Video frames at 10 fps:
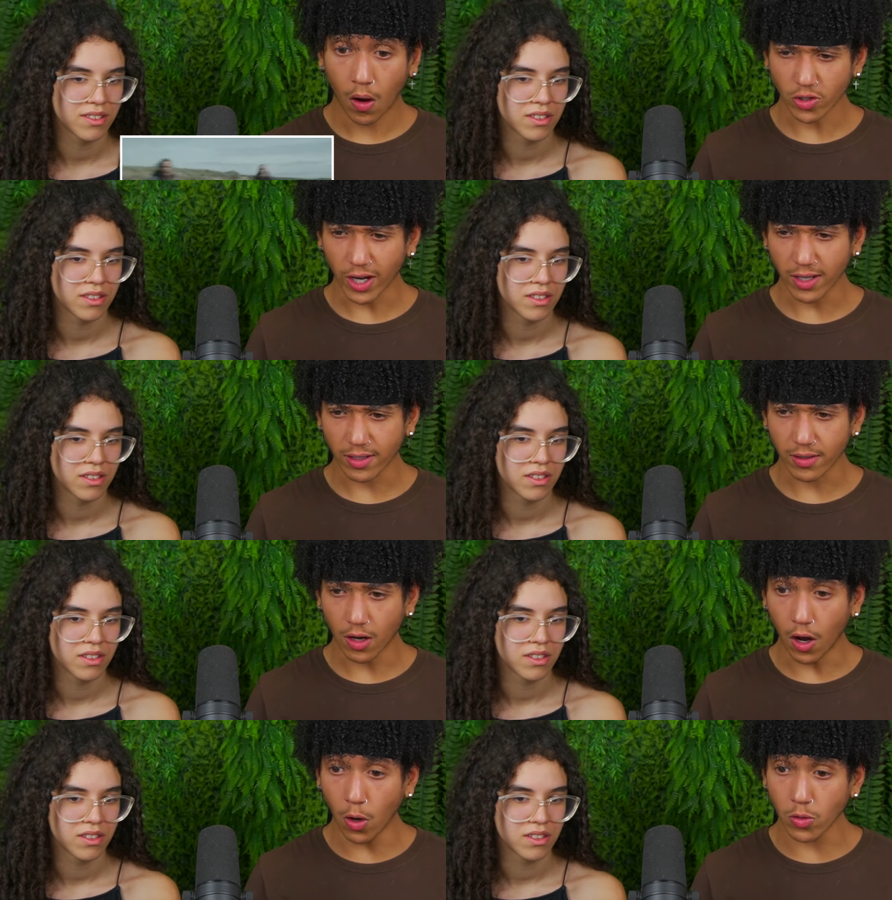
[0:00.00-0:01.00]
Speaker 1: Dragon?
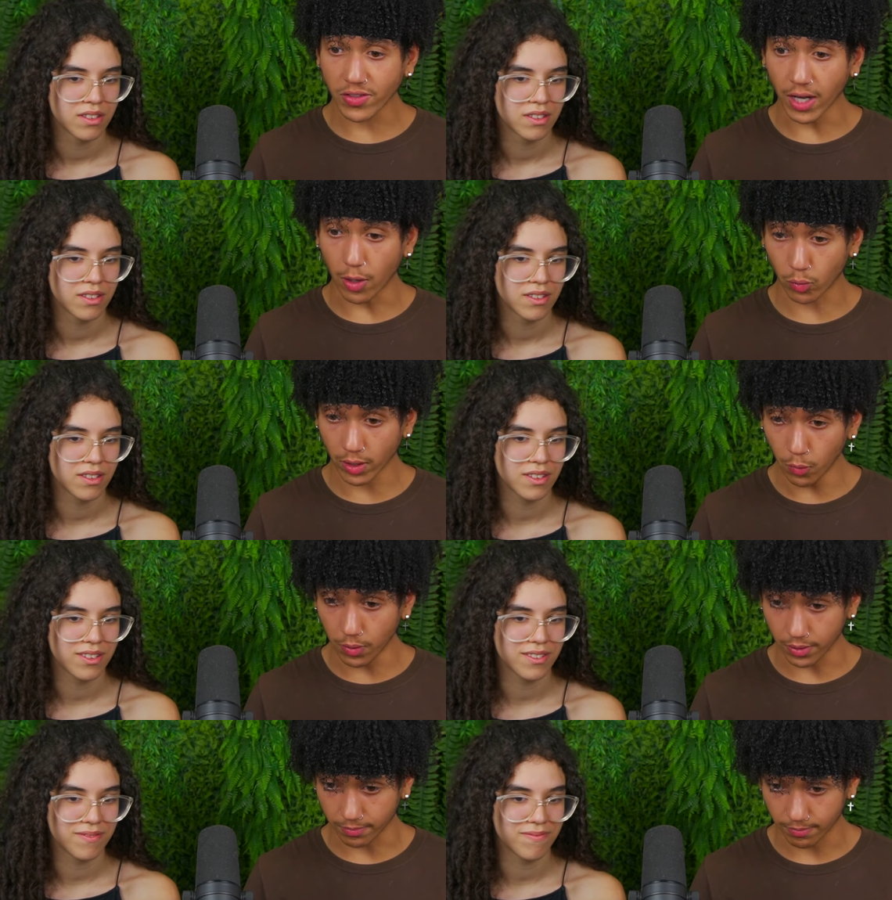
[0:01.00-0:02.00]
Oh, it's not a real
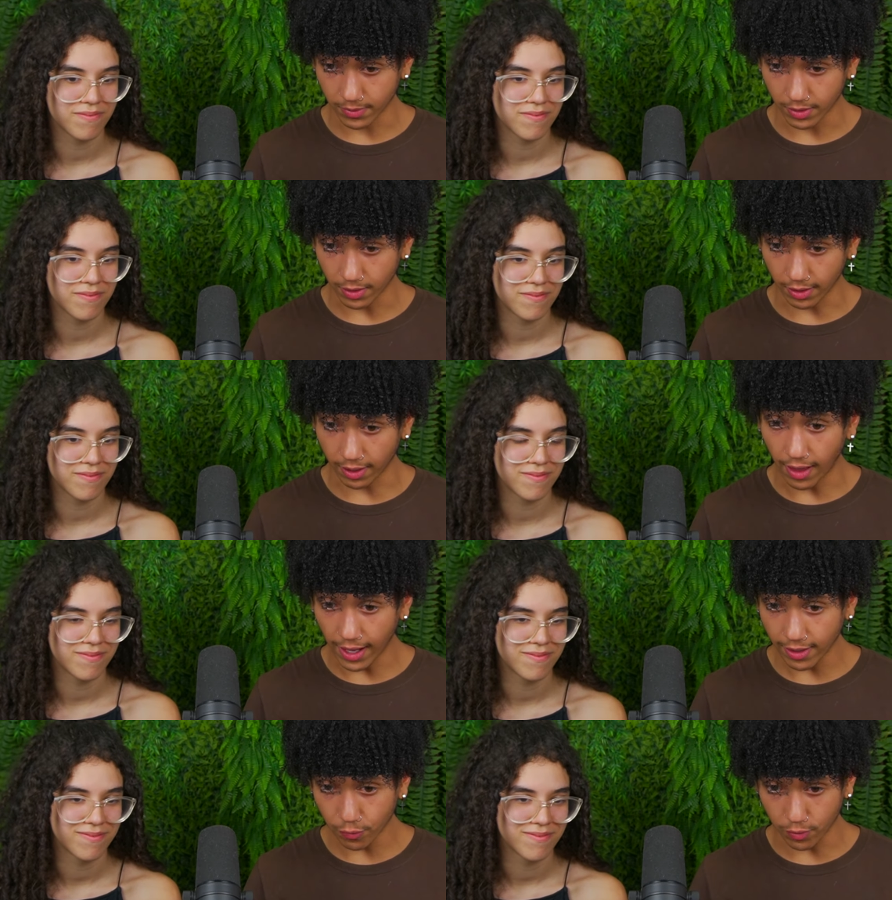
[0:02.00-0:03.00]
one. An
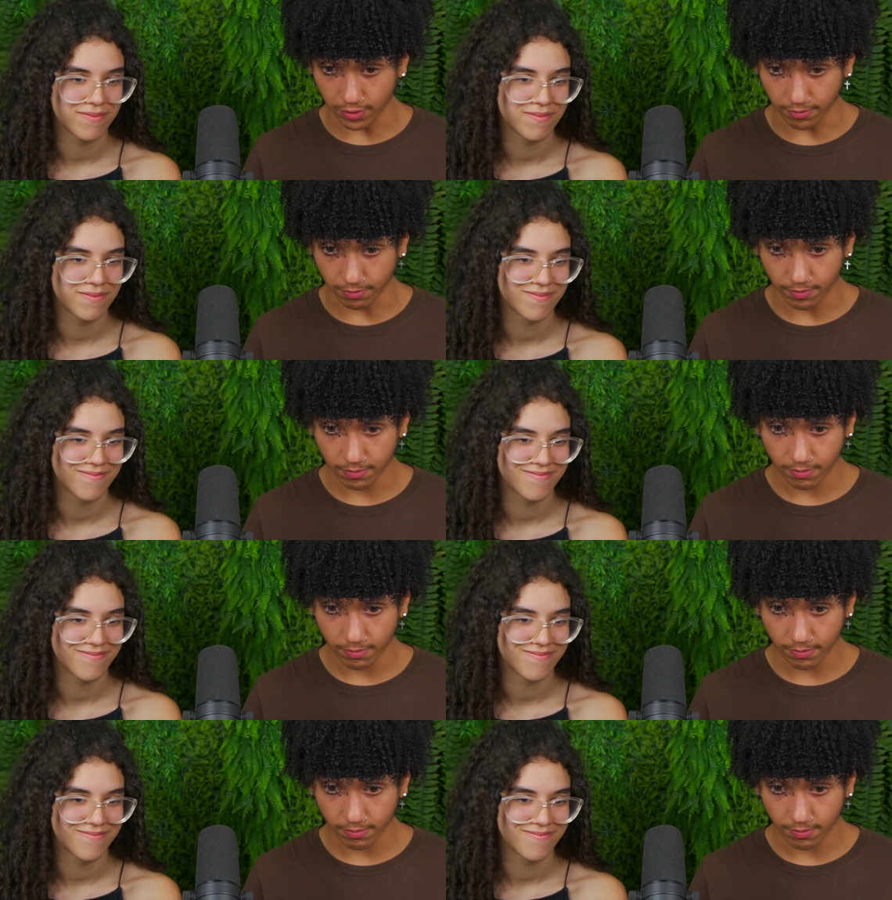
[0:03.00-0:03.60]
alive one.